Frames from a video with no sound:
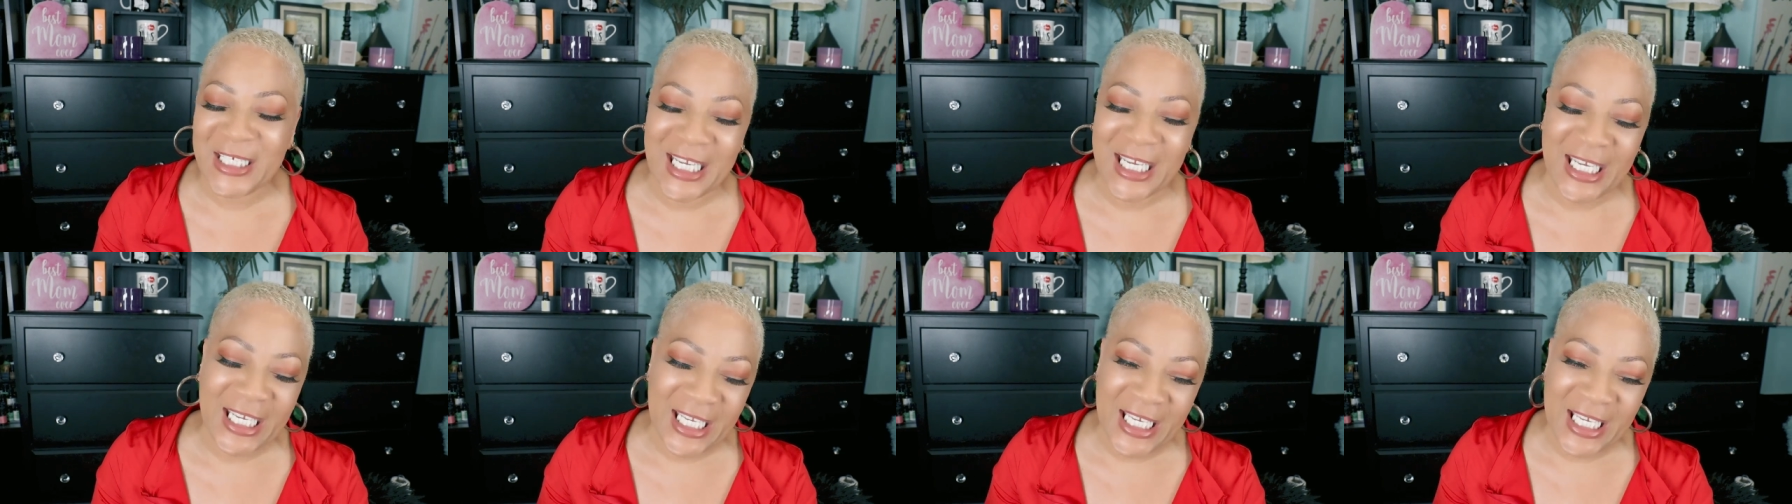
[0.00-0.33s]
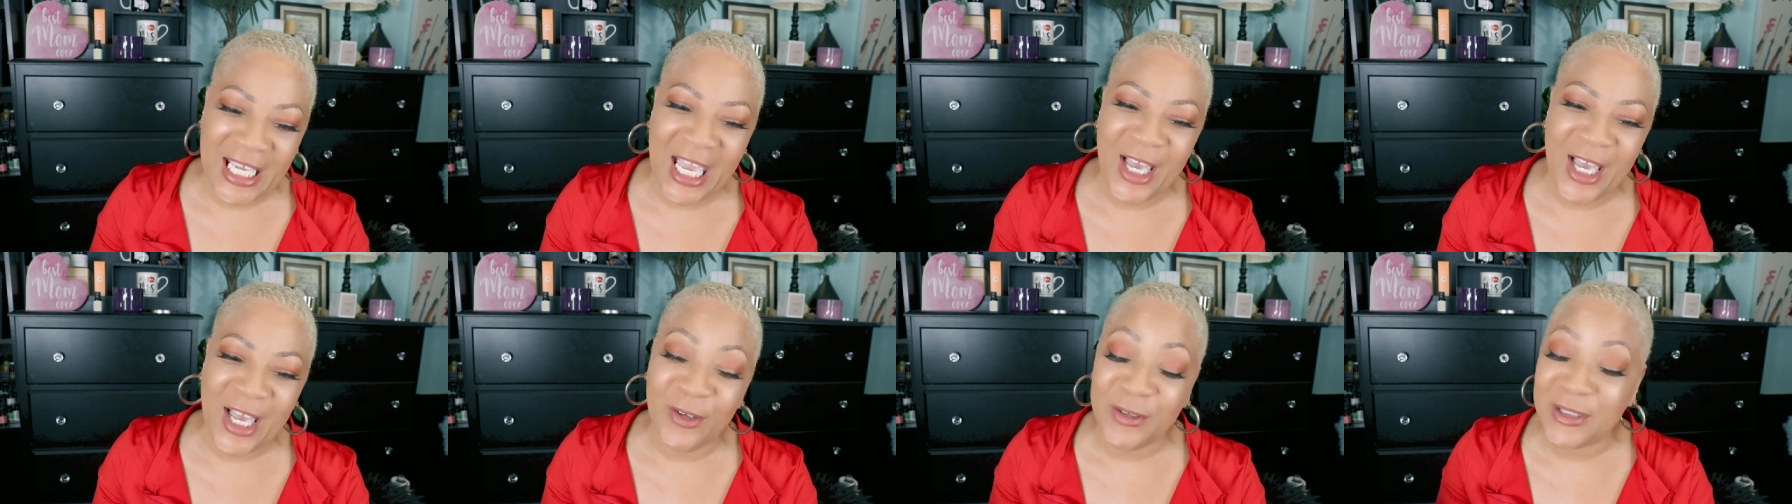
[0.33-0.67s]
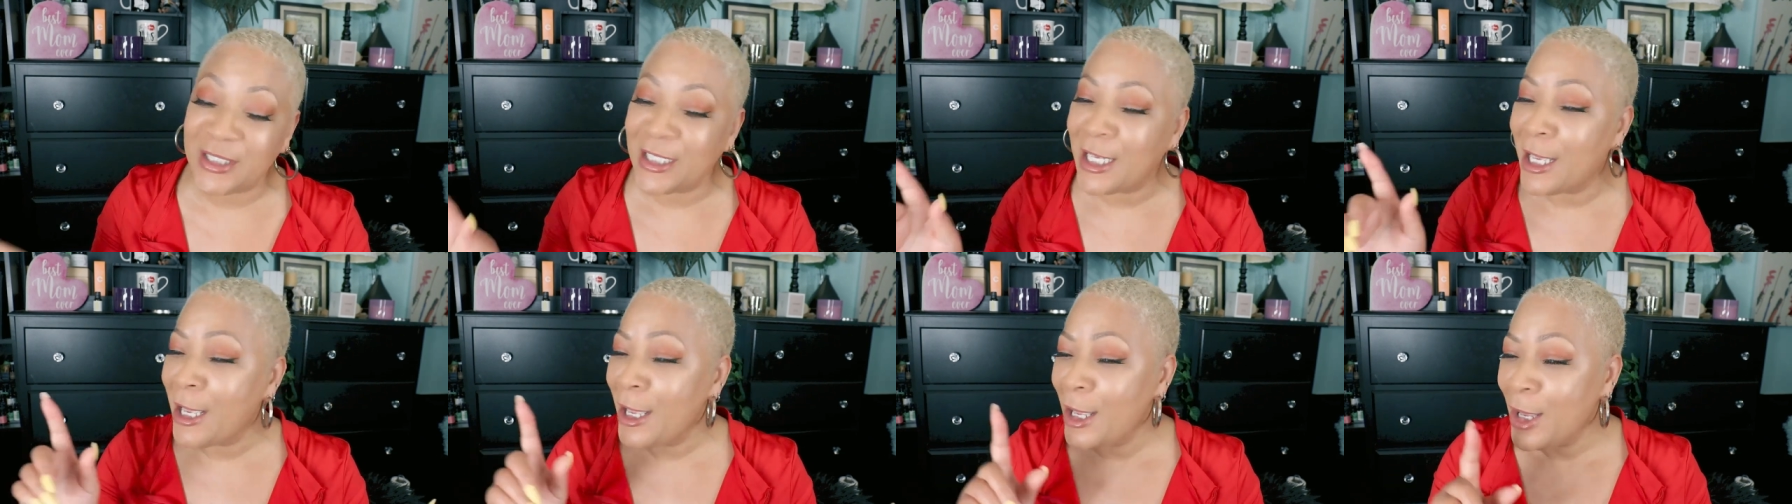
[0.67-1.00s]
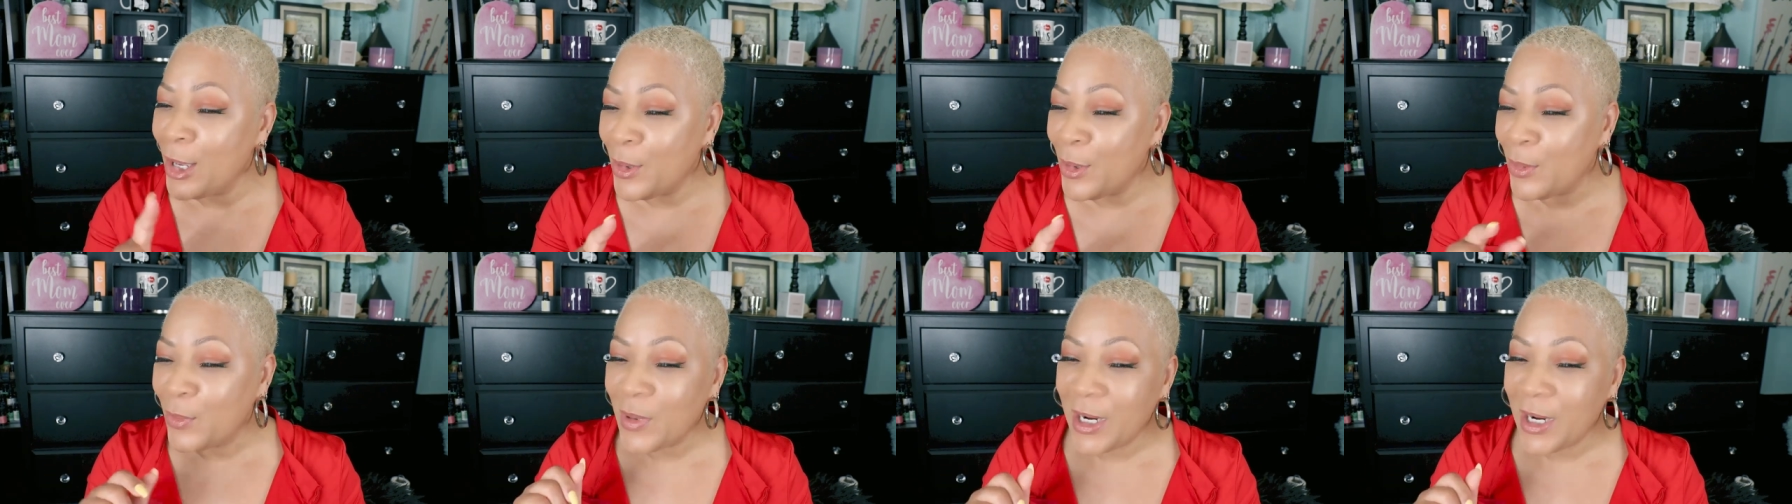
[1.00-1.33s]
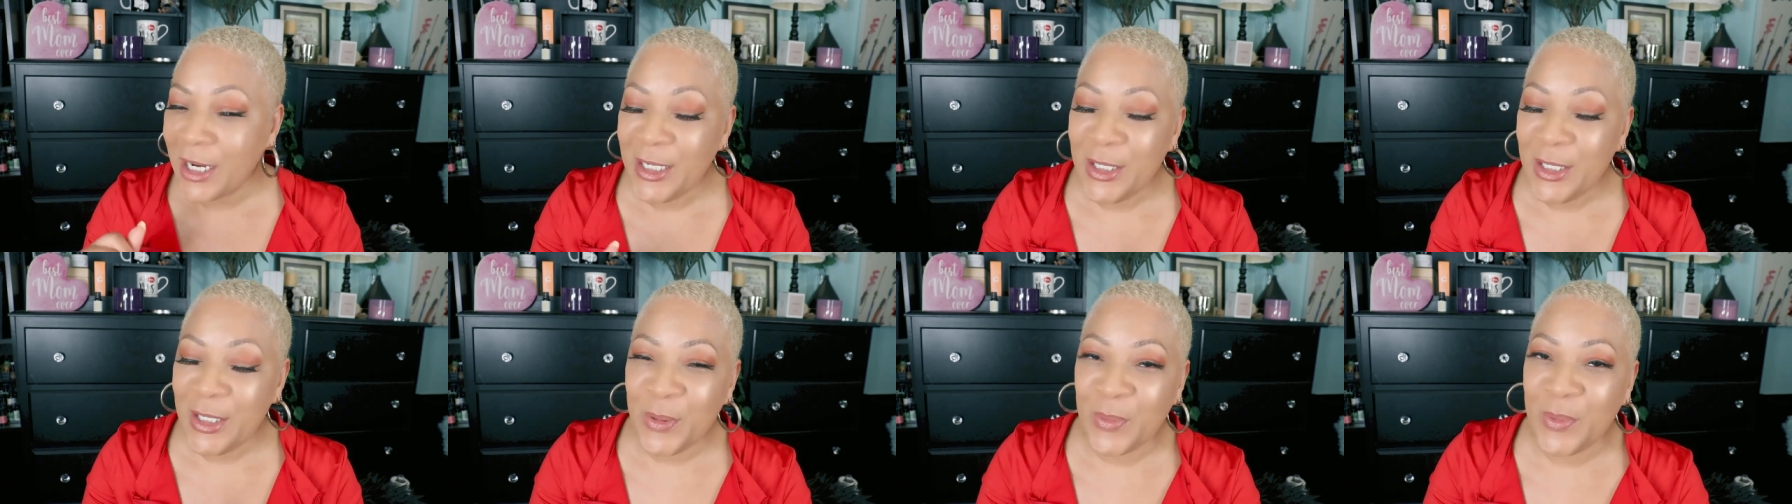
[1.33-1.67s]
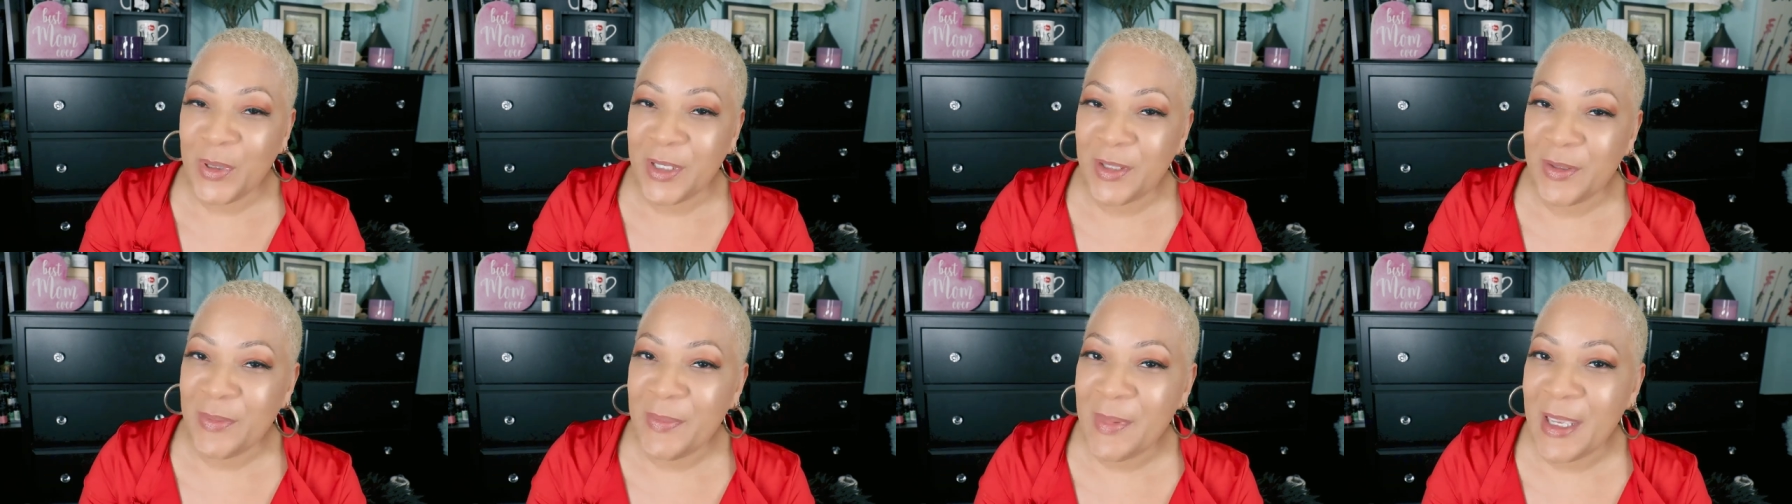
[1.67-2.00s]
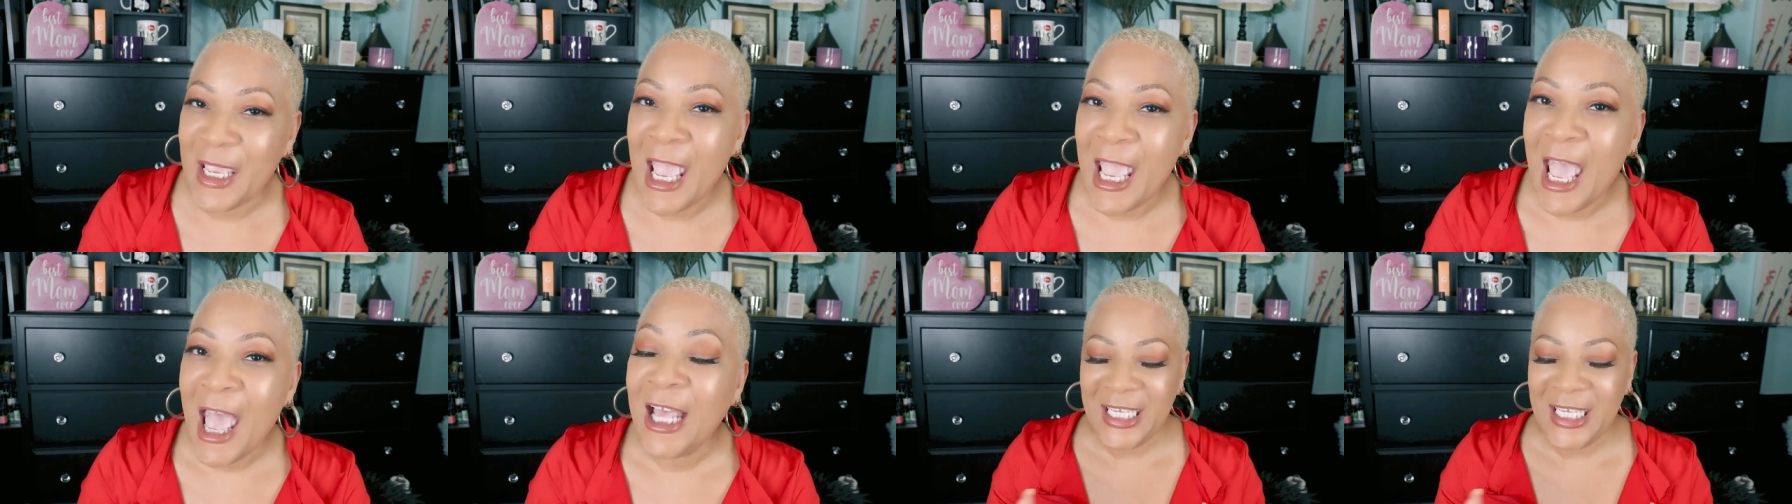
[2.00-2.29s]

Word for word: to hang out right here with me.